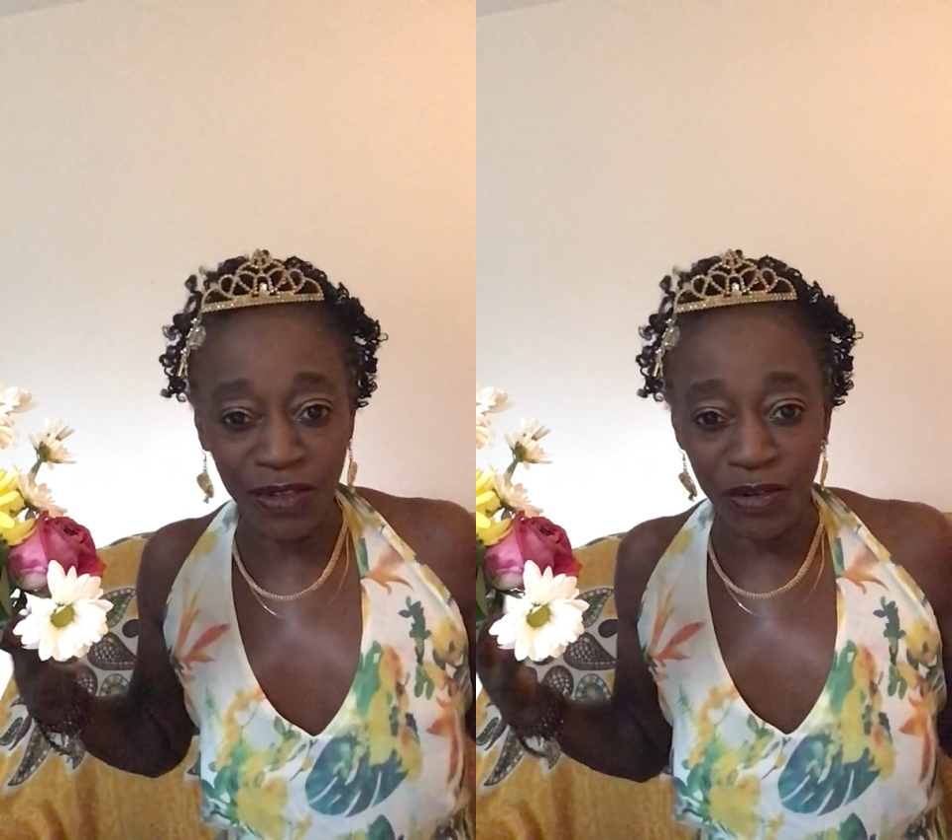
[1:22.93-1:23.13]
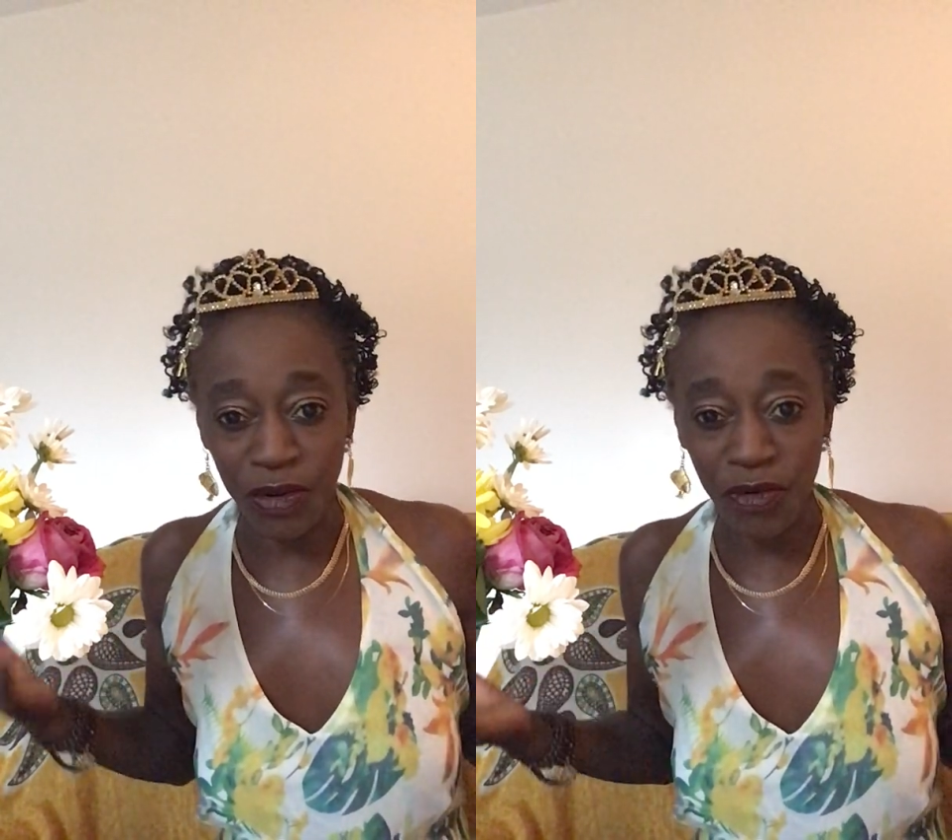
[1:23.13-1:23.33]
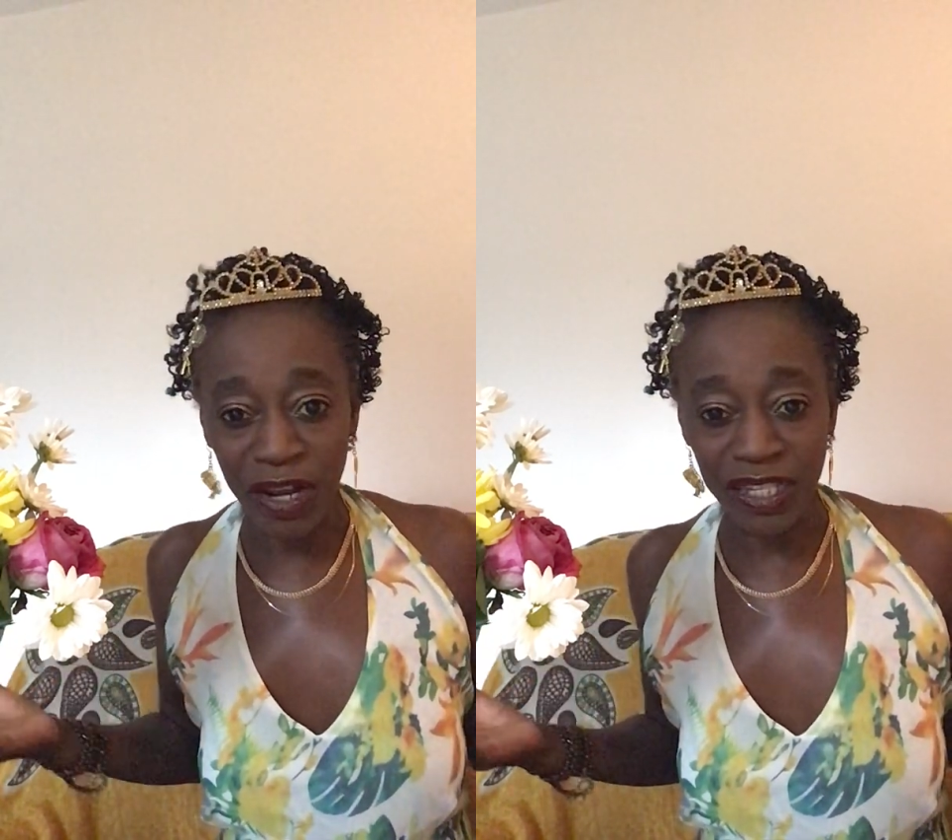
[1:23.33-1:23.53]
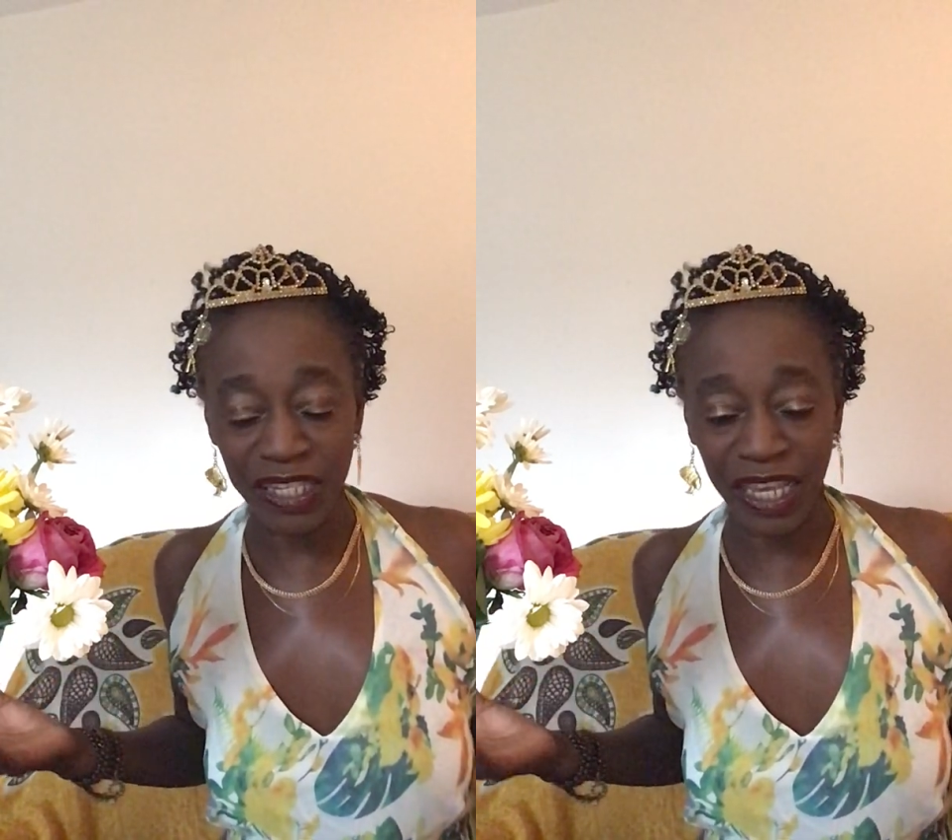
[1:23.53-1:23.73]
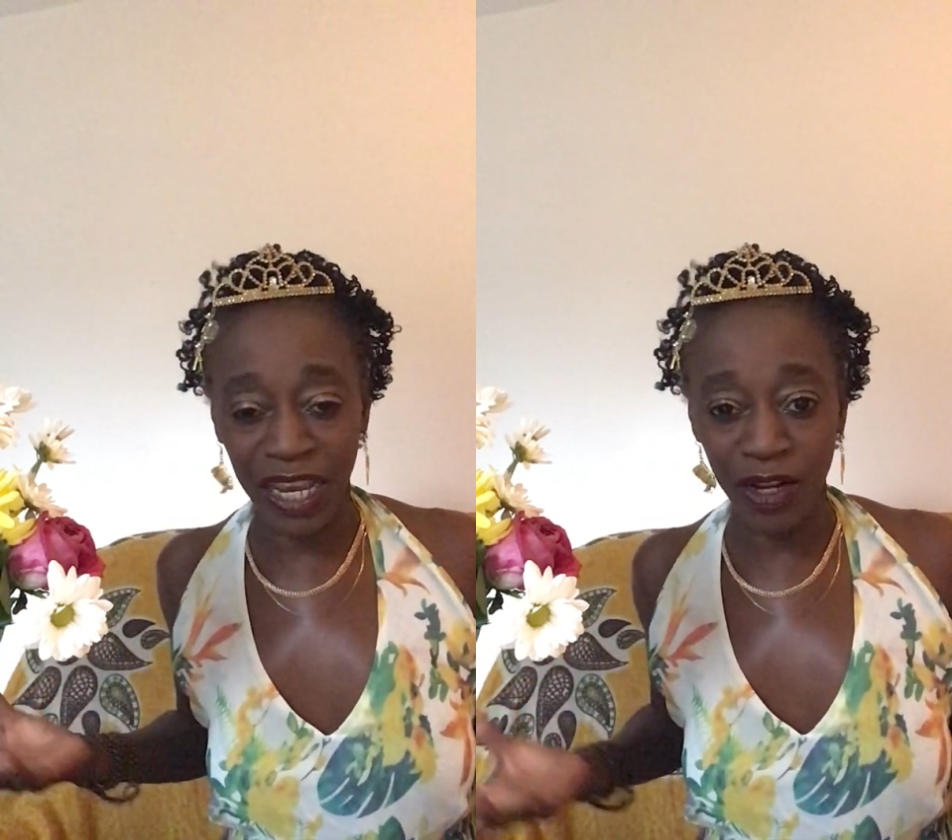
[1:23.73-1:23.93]
on a grand
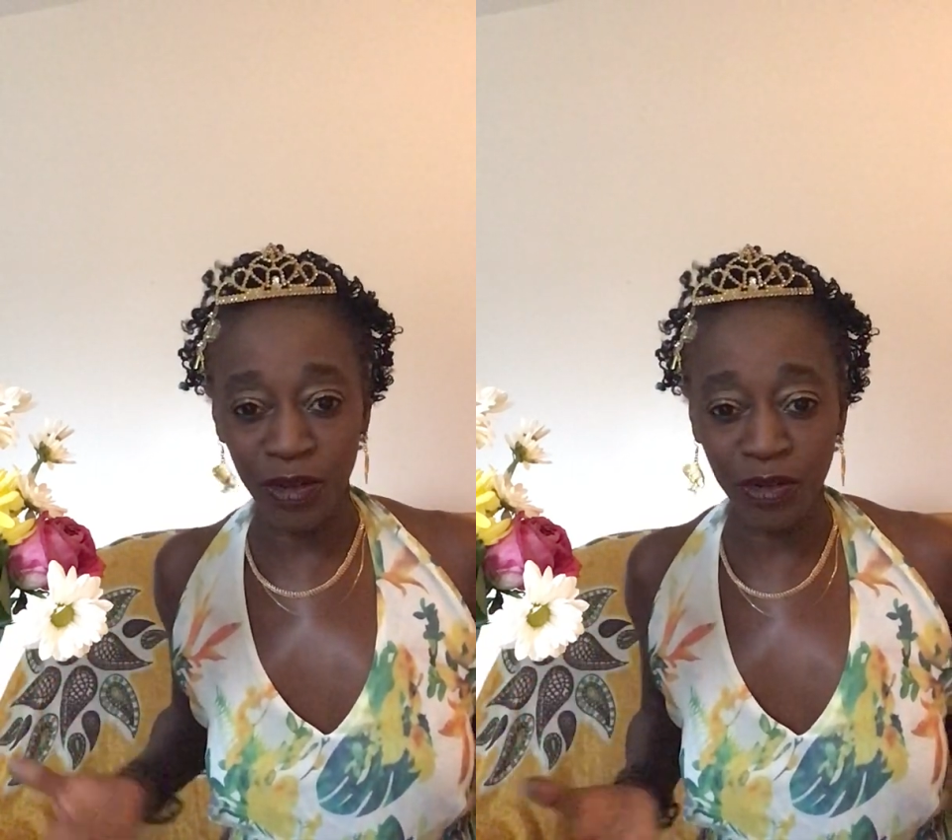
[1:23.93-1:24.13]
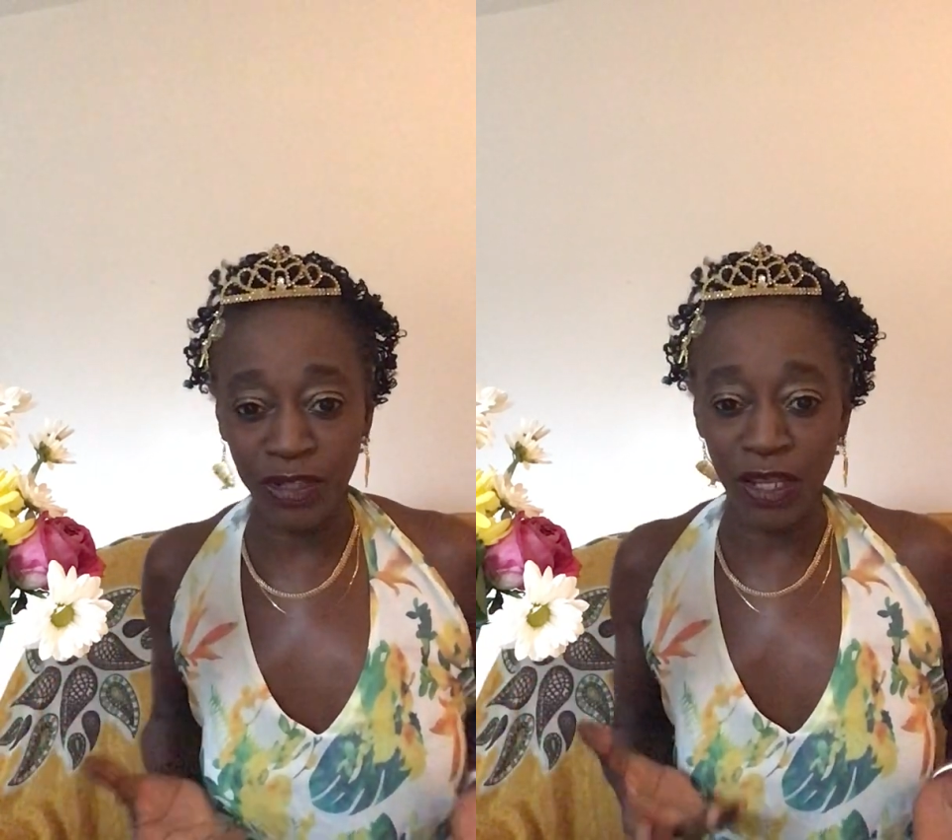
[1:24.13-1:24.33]
scale also.